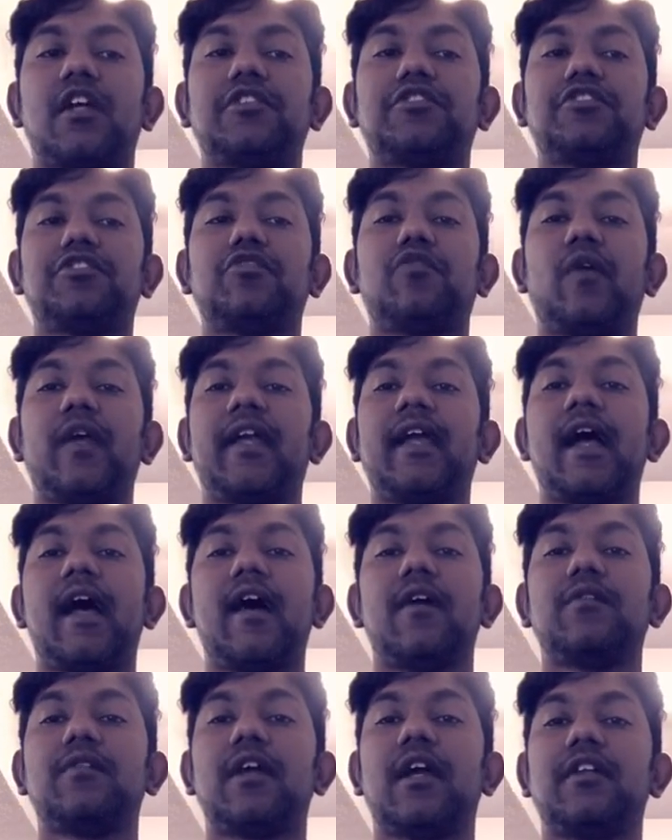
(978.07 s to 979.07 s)
going
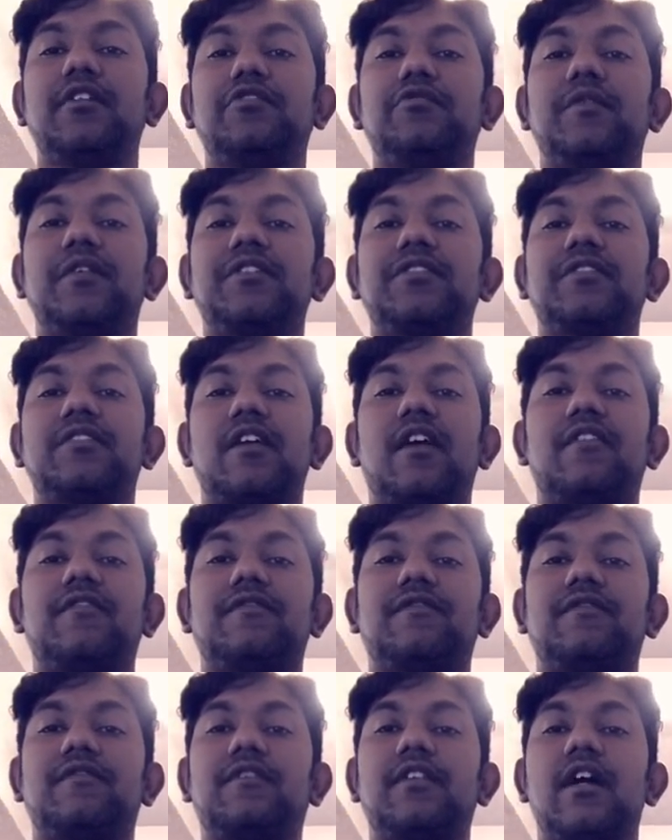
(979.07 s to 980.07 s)
out and doing
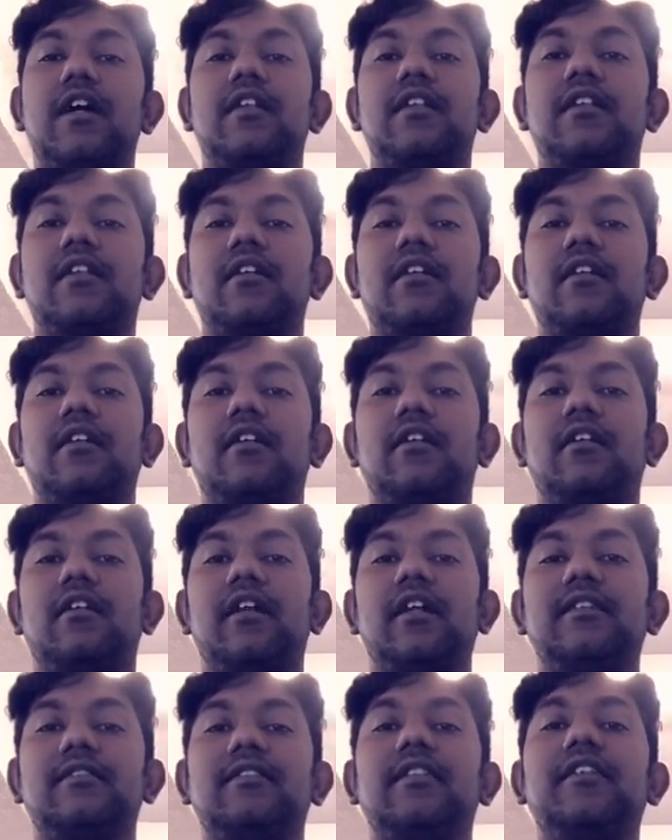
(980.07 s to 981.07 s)
stuff that
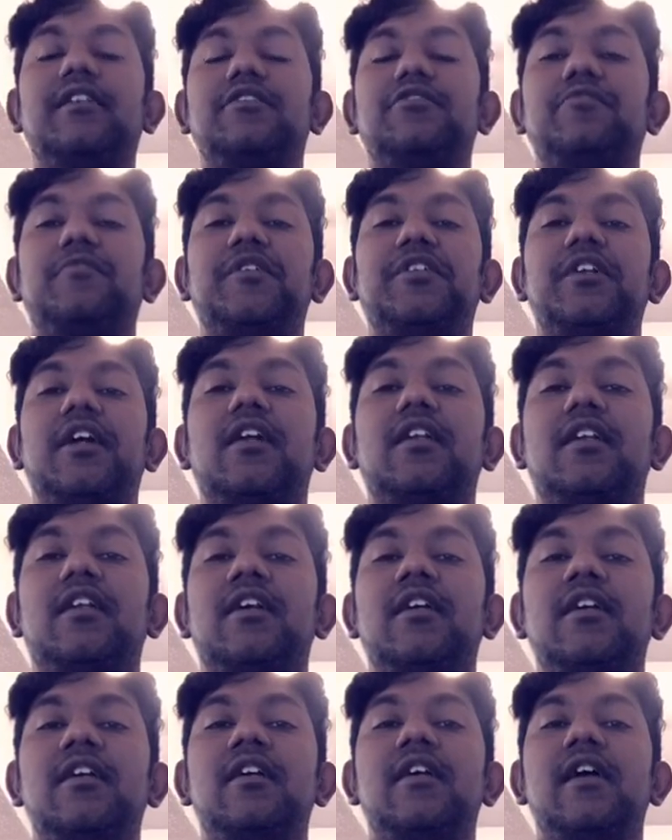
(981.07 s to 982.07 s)
is needed to be done.
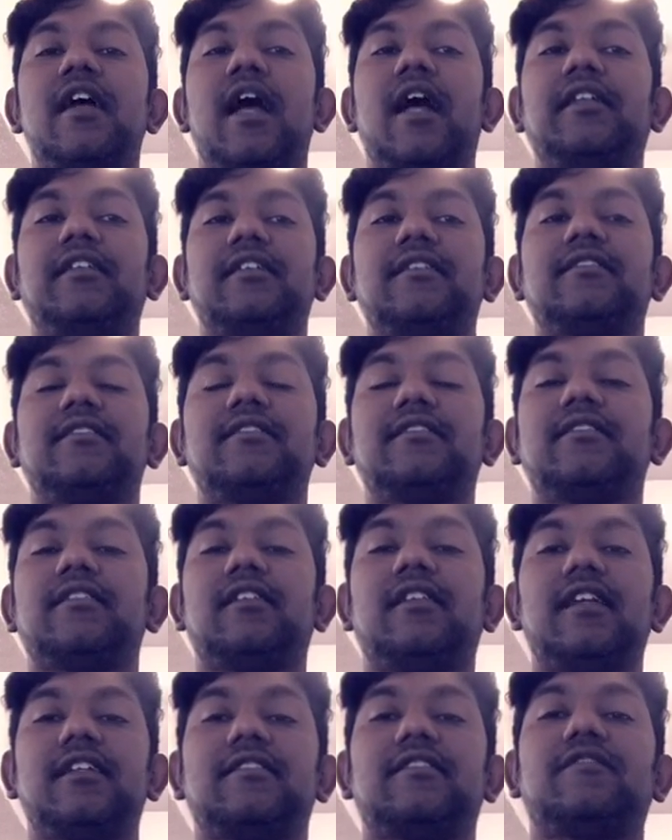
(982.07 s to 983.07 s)
And this is the
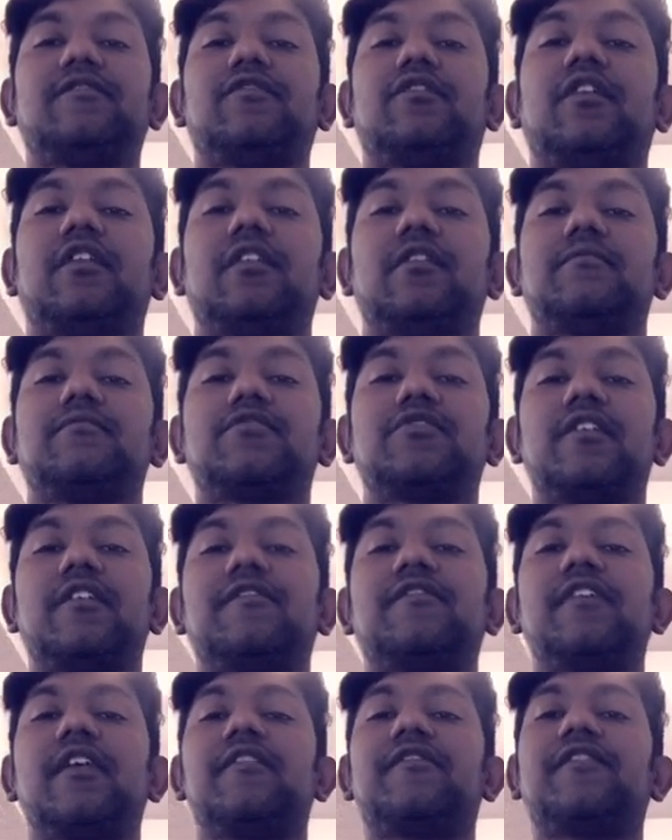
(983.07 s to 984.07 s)
lesson for them. So
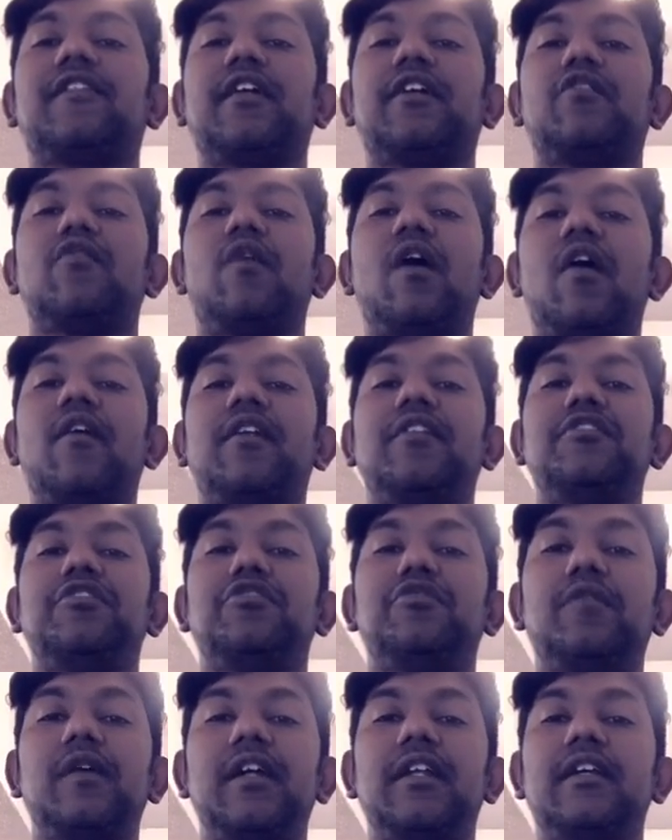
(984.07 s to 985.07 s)
if they go out and
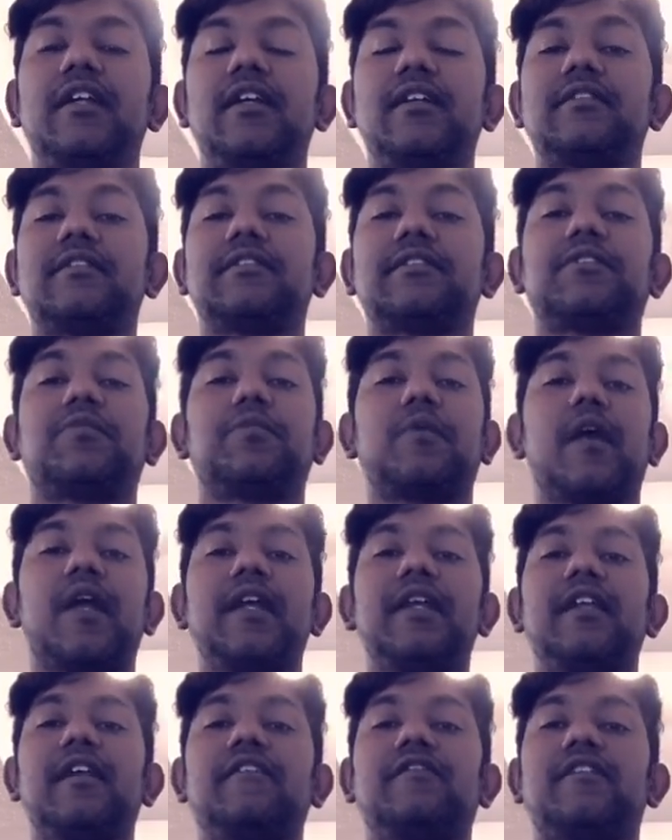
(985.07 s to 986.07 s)
do it, it's
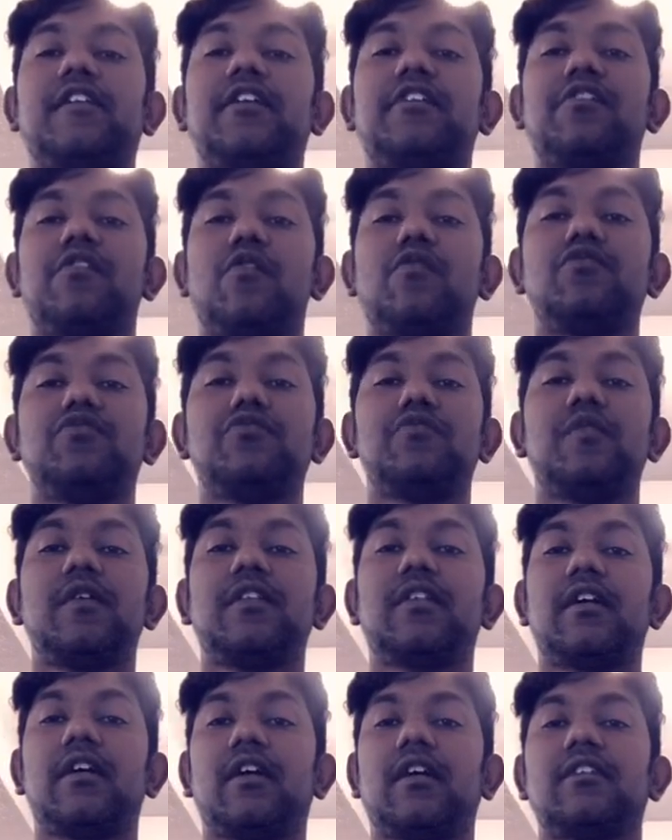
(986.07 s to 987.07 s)
great. If they don't do it,
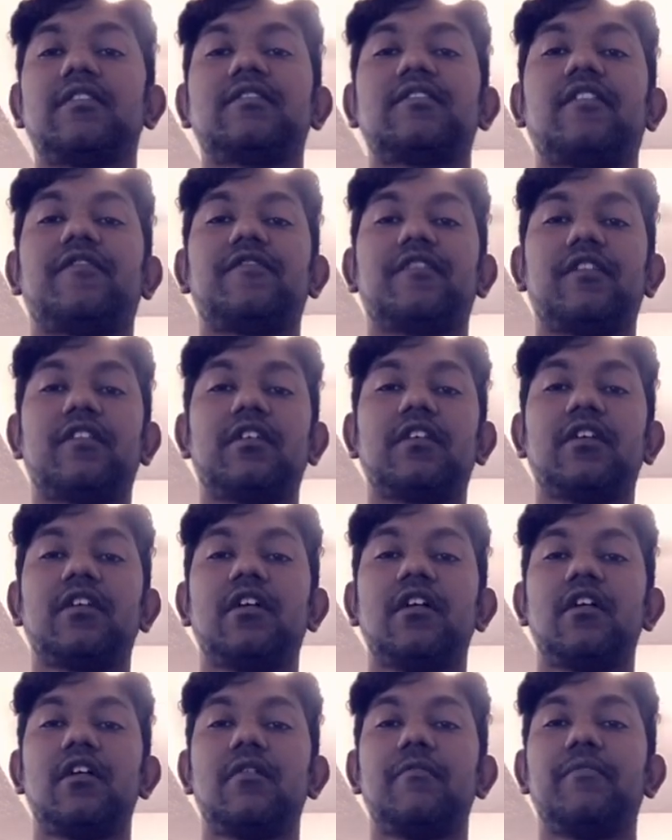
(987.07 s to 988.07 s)
they're going to suffer
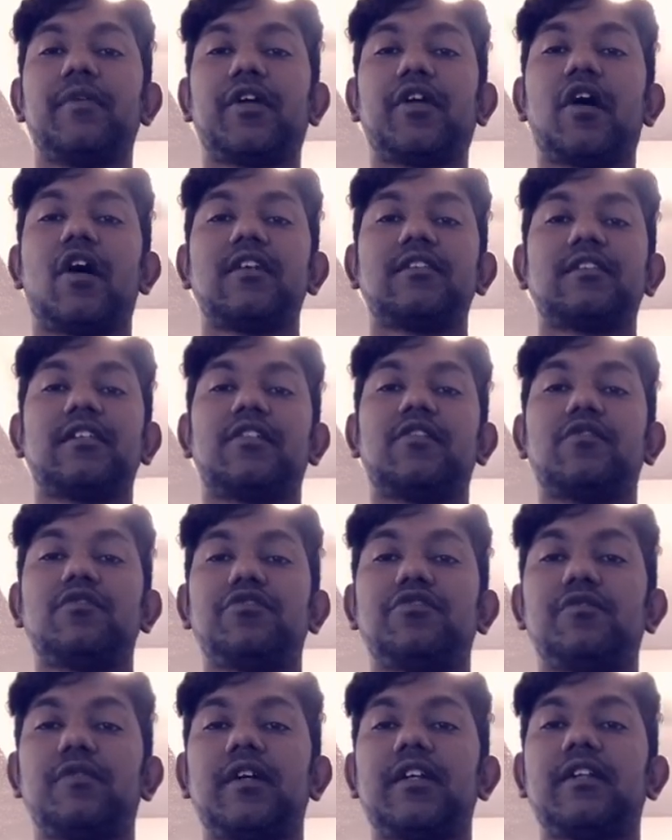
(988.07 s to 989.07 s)
because they don't
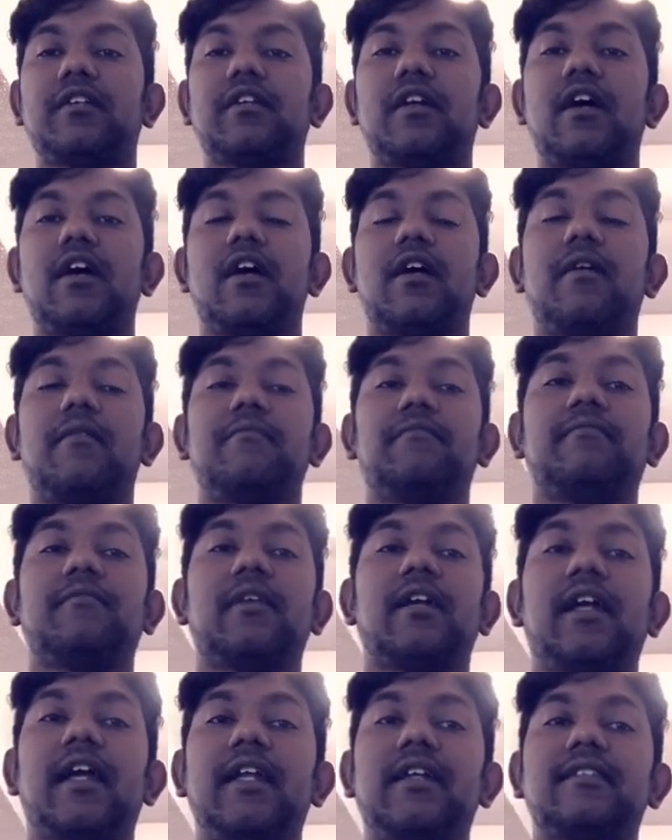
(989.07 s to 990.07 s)
do it.
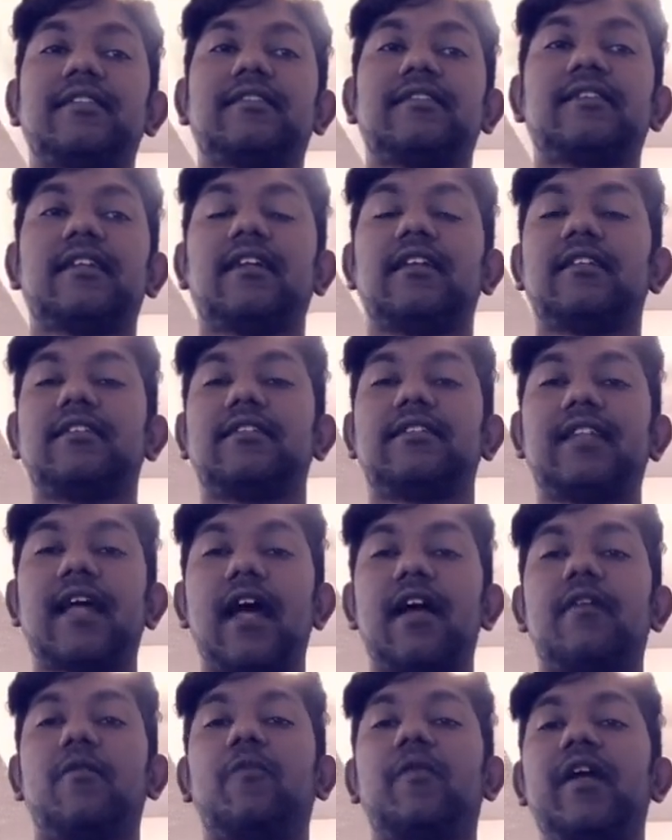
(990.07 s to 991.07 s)
It is
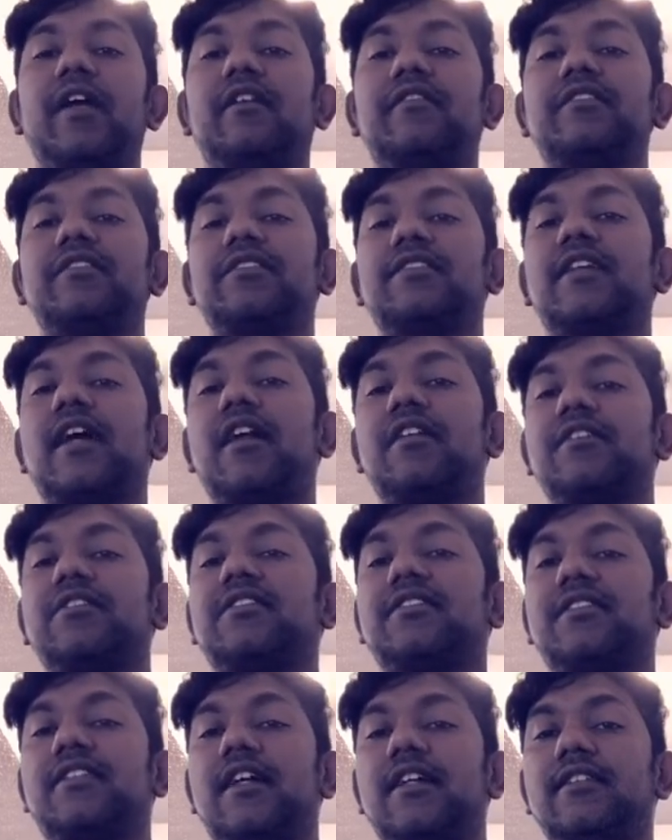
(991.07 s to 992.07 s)
wherever Saturn
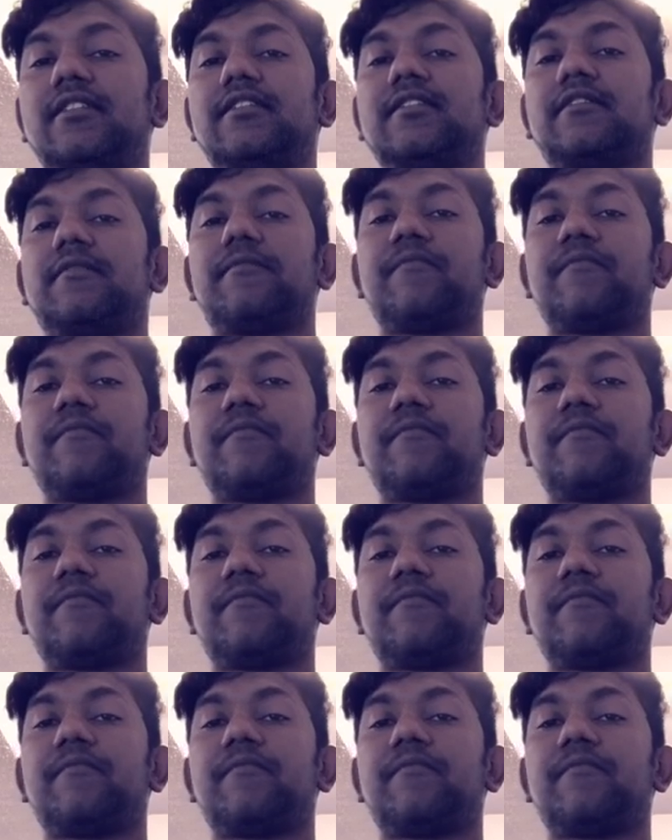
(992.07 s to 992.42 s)
sits,